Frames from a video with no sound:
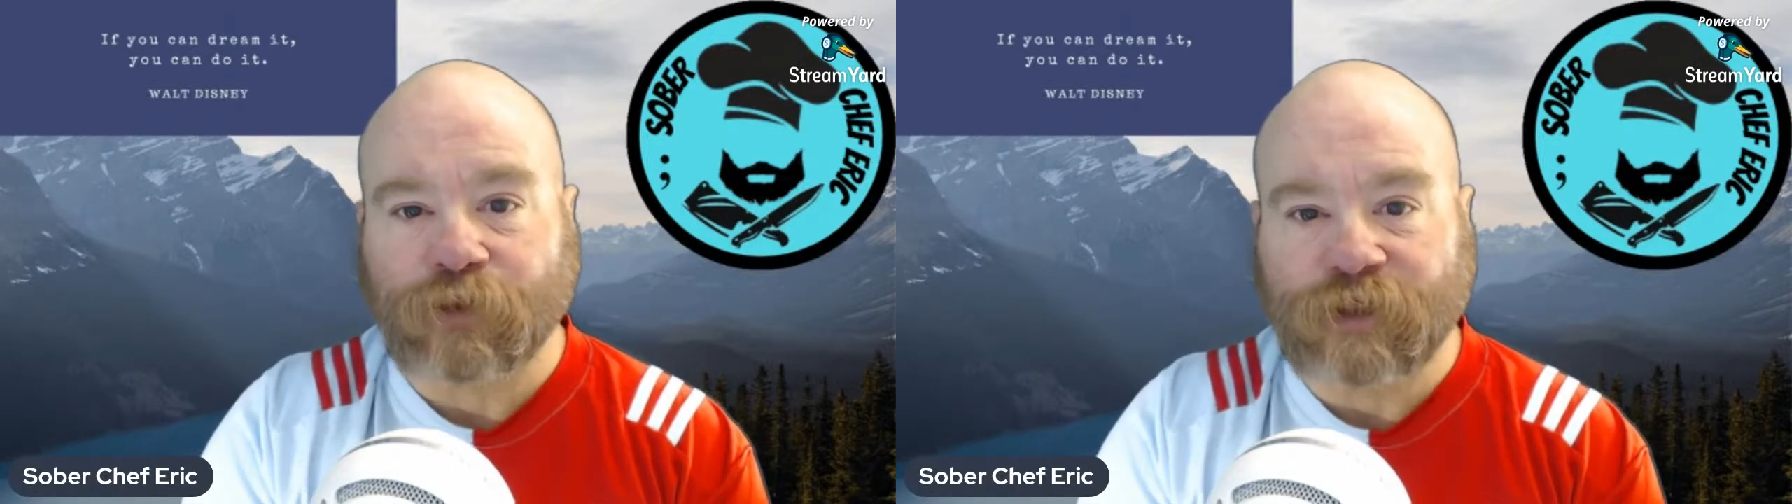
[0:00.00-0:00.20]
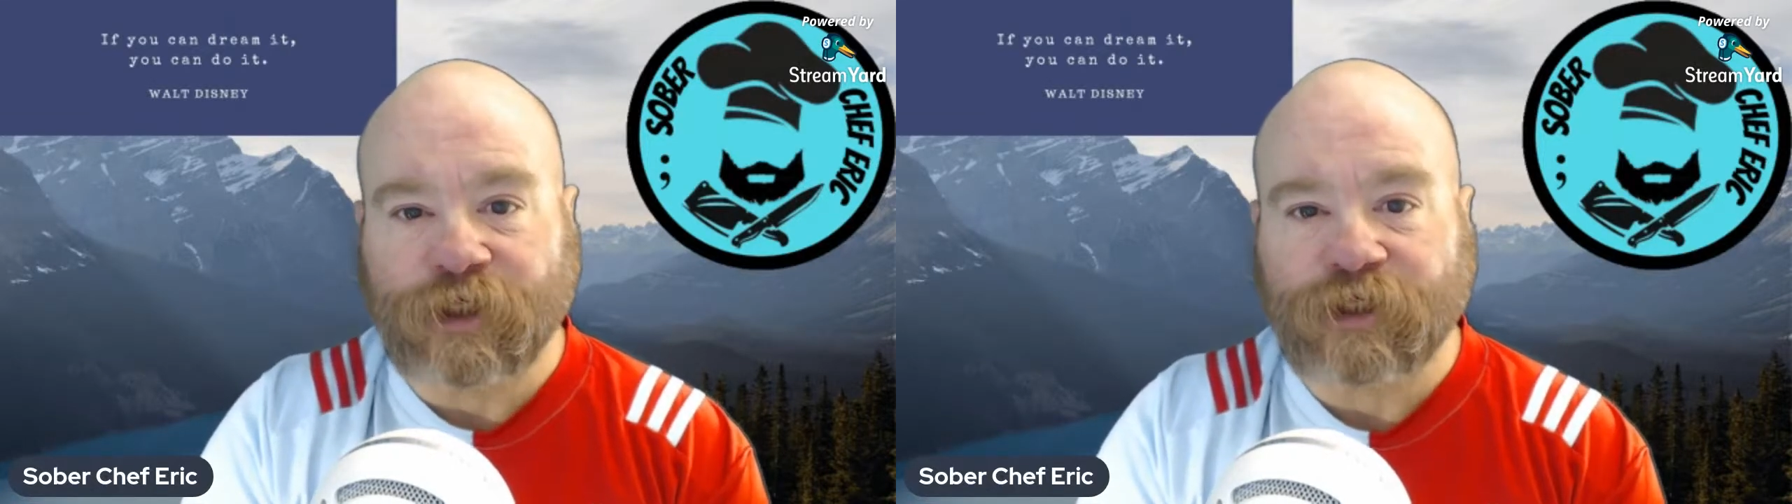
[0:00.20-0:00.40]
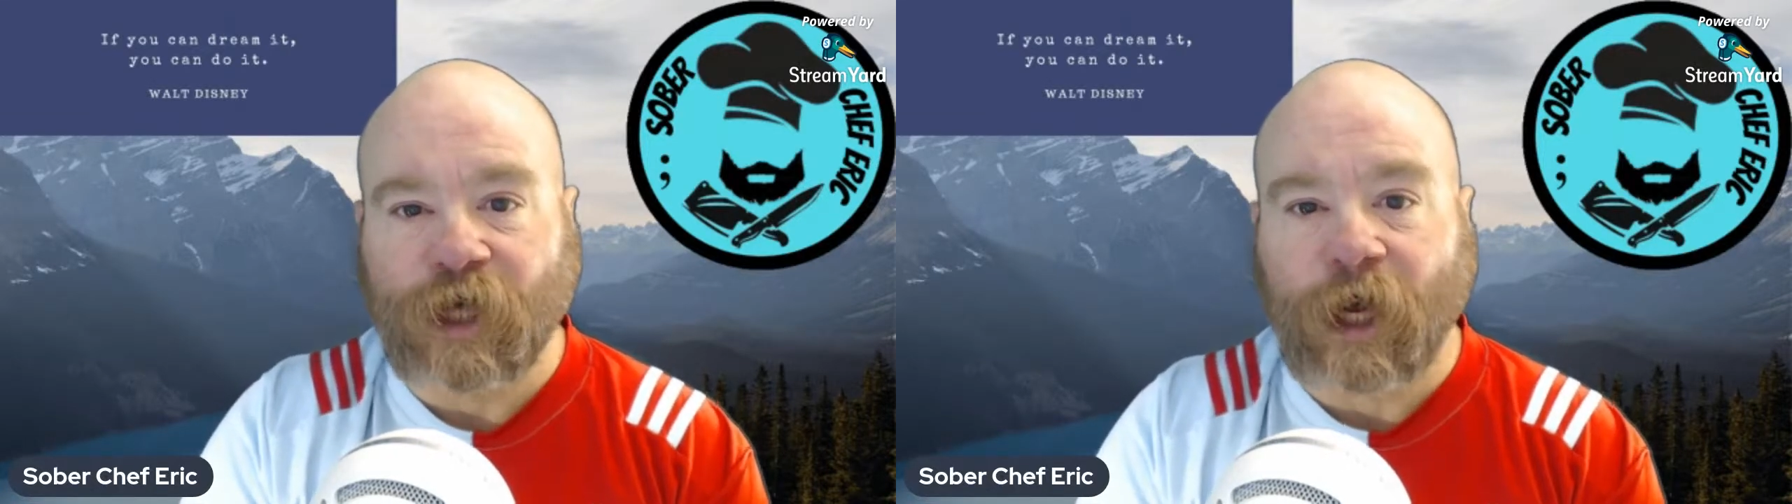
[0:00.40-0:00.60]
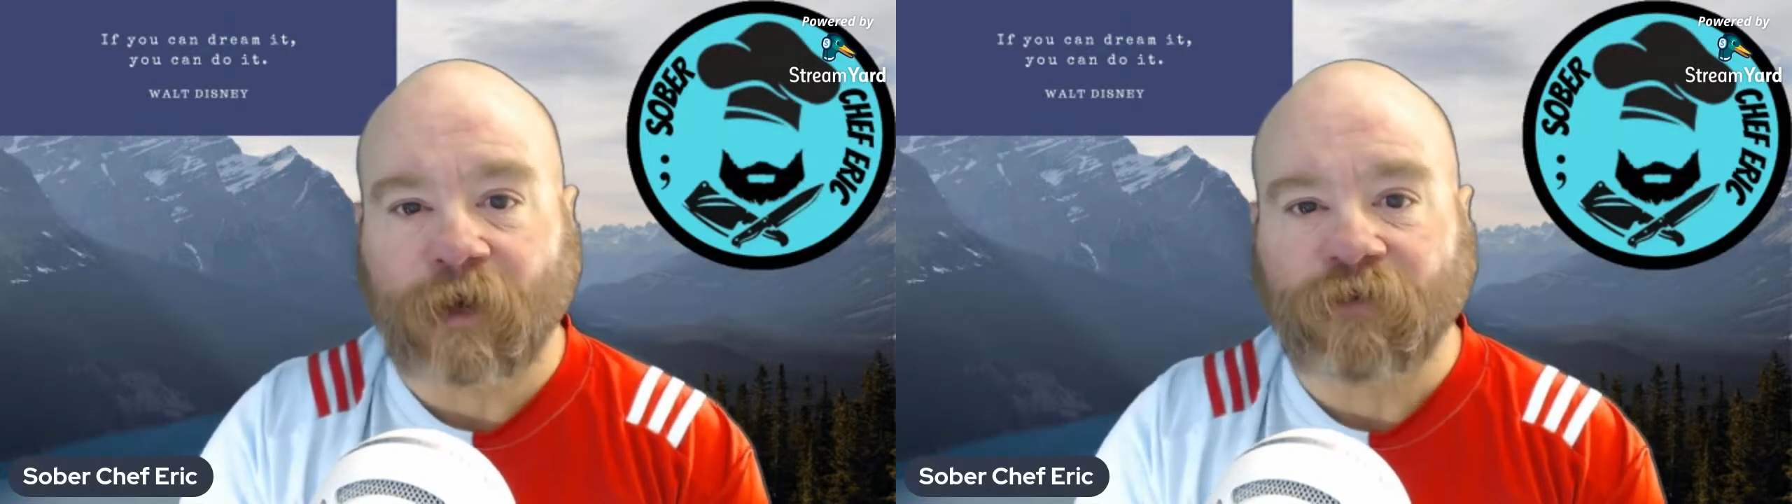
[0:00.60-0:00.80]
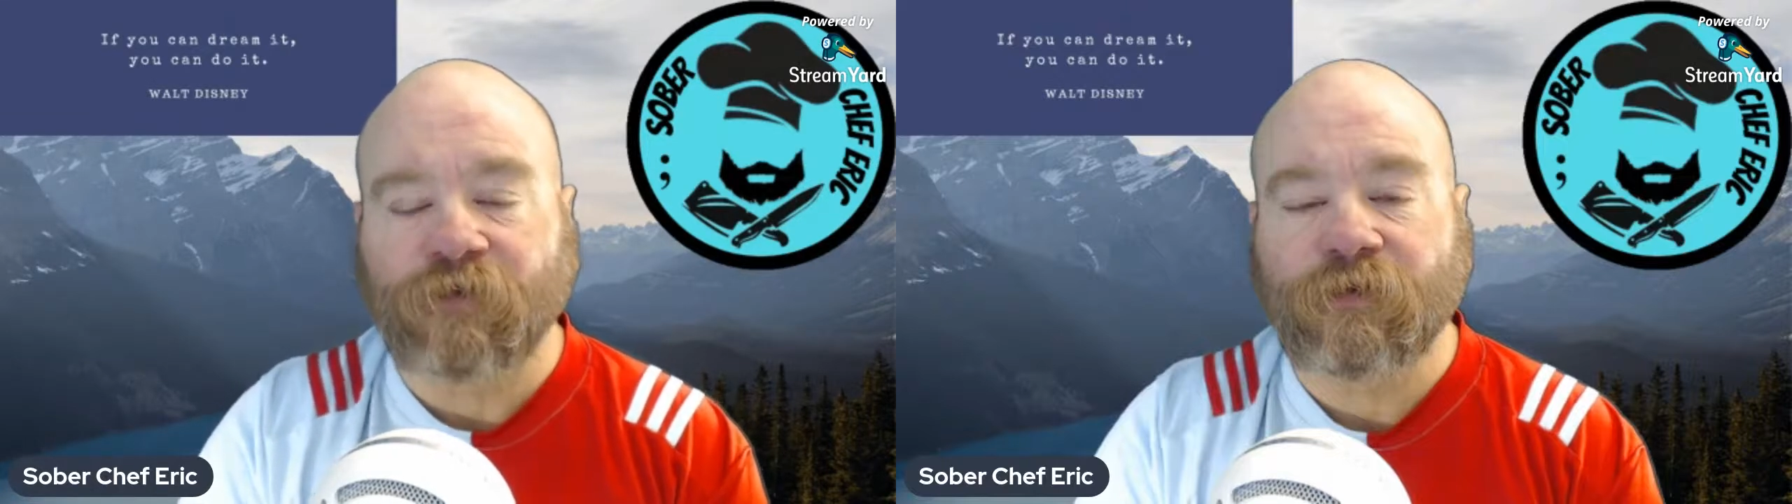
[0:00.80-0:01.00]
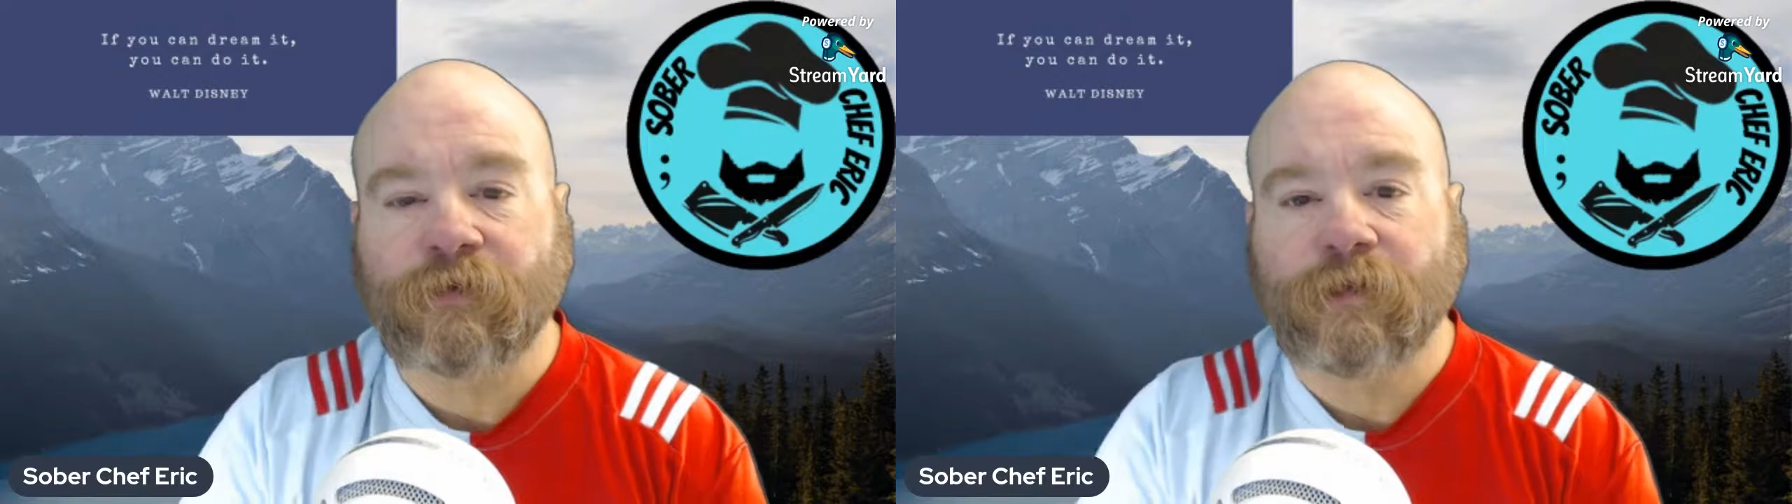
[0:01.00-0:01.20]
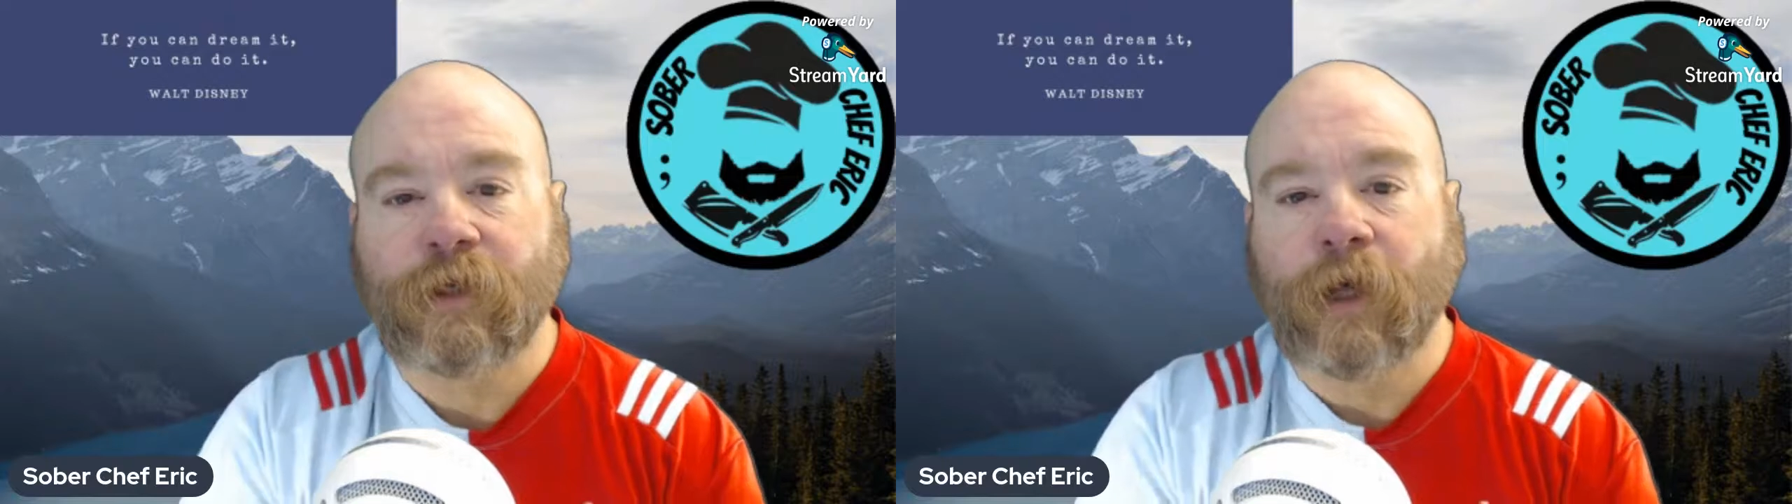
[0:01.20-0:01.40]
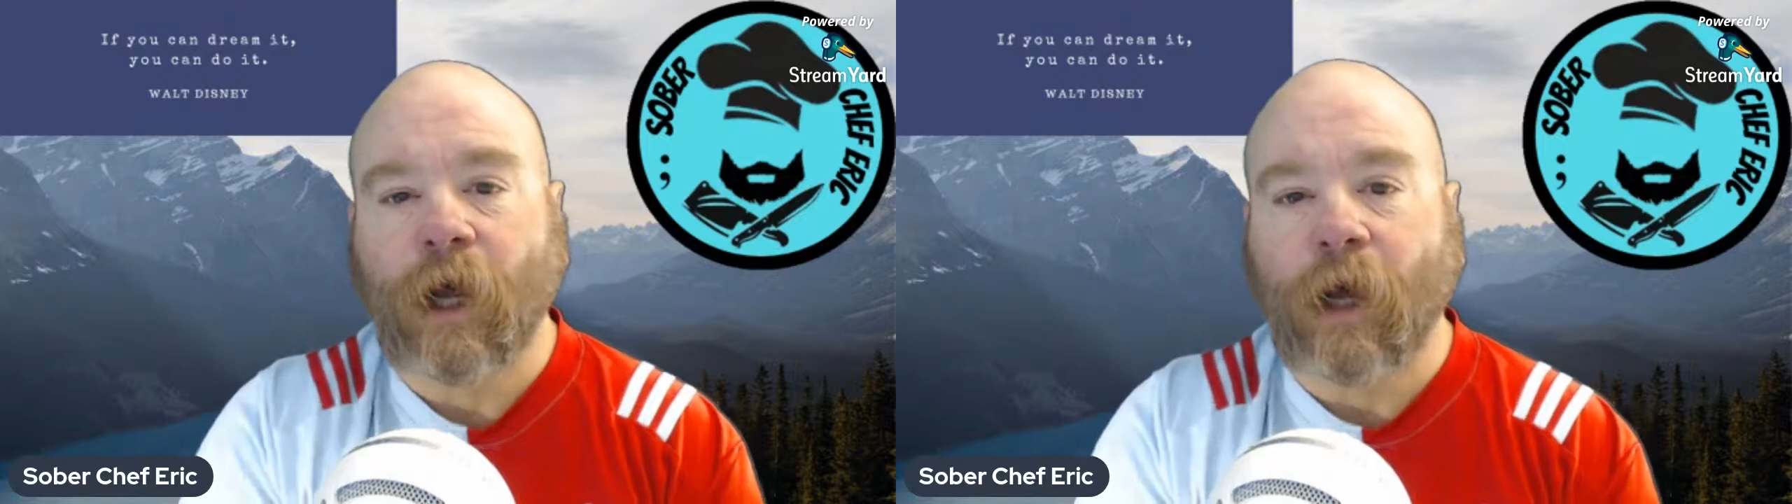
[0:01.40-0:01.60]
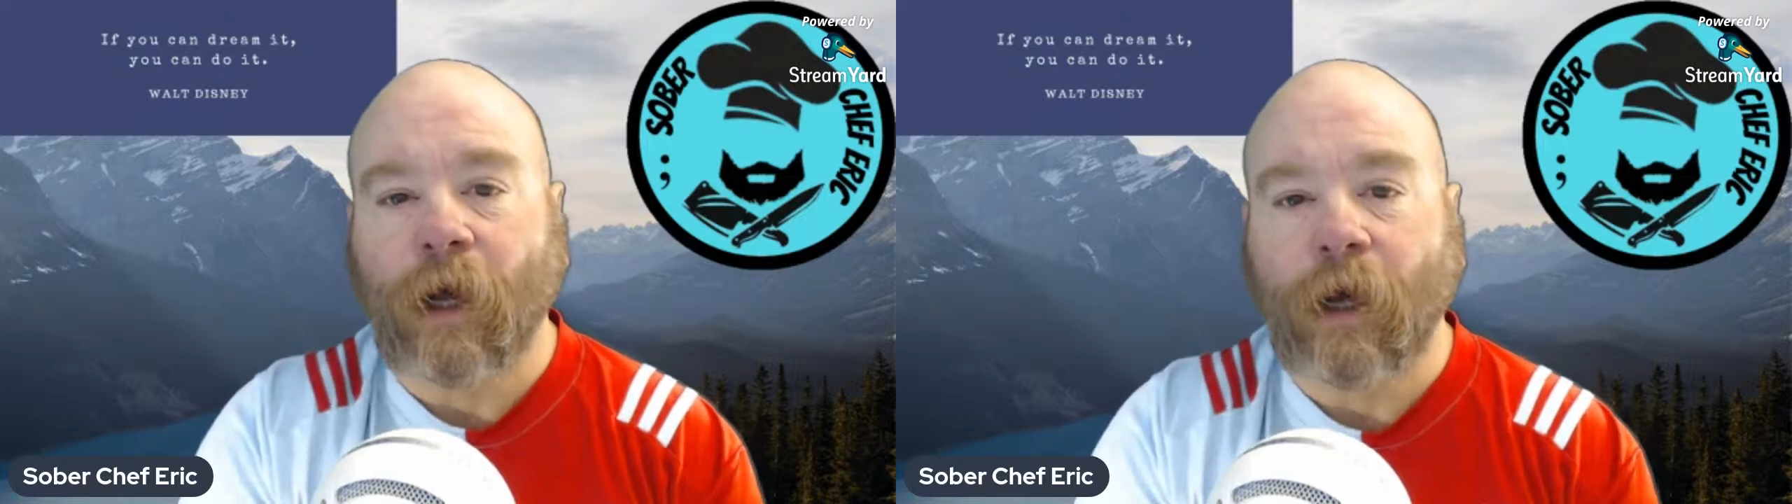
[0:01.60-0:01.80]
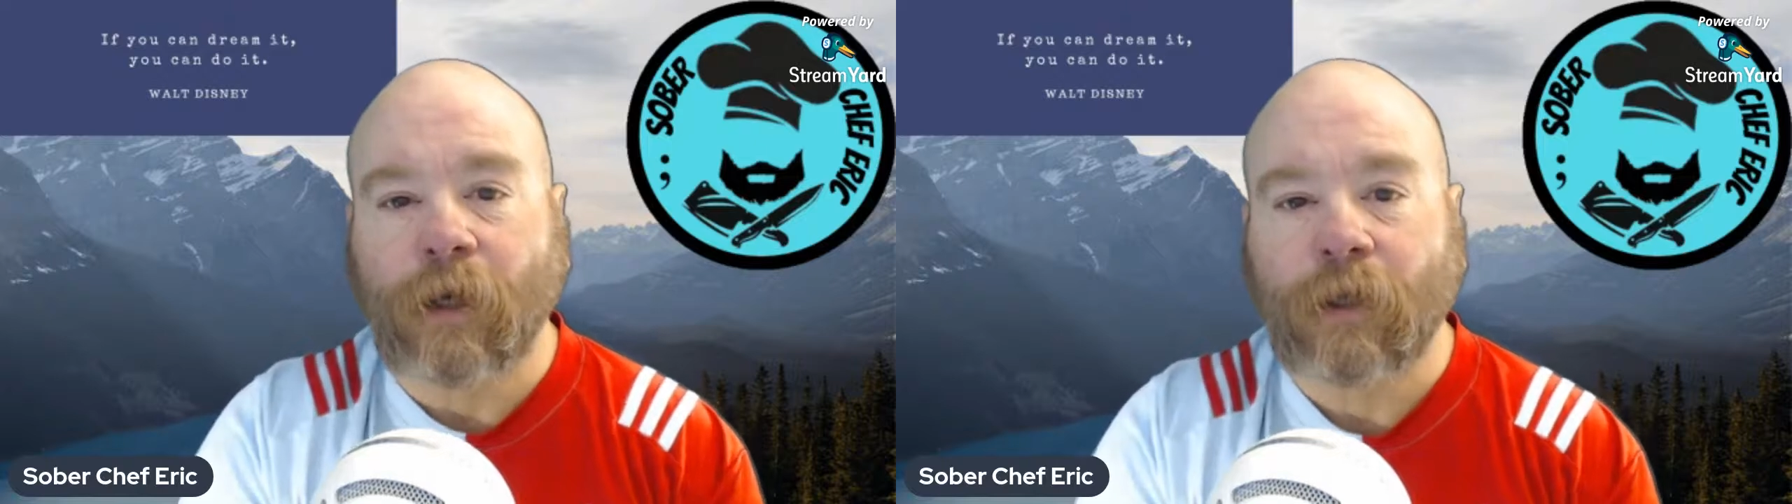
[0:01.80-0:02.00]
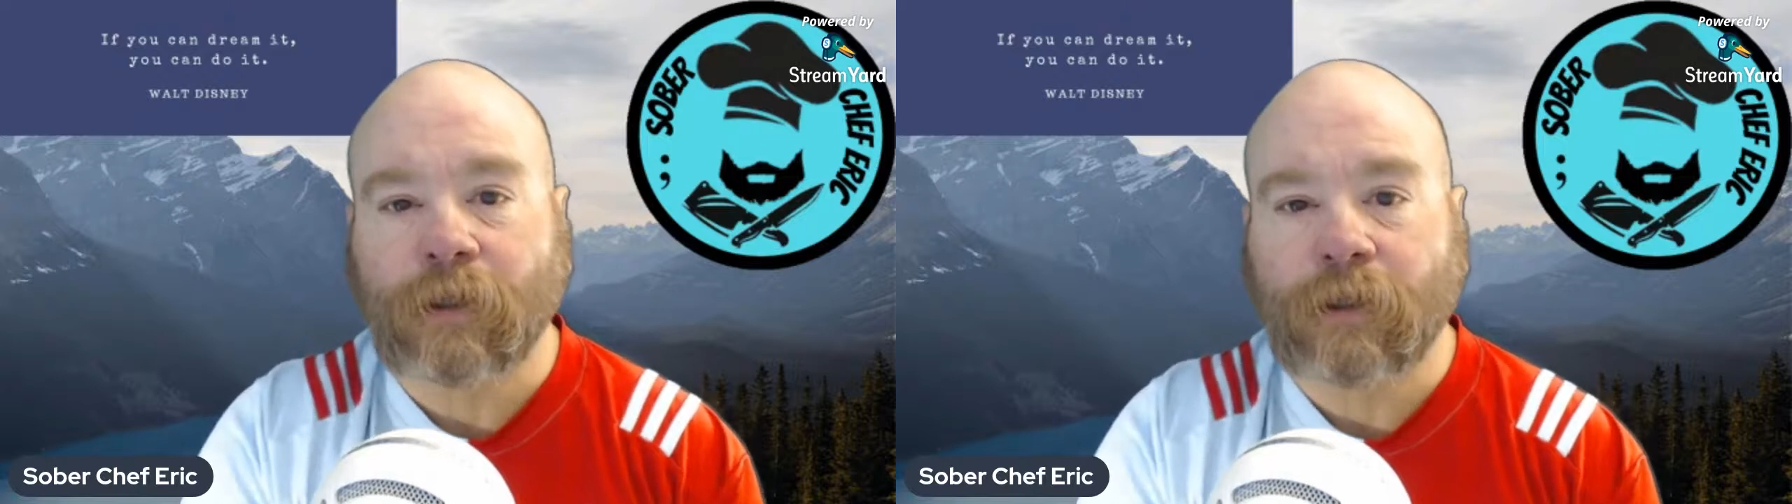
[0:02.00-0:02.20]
G-Shocks. Uh,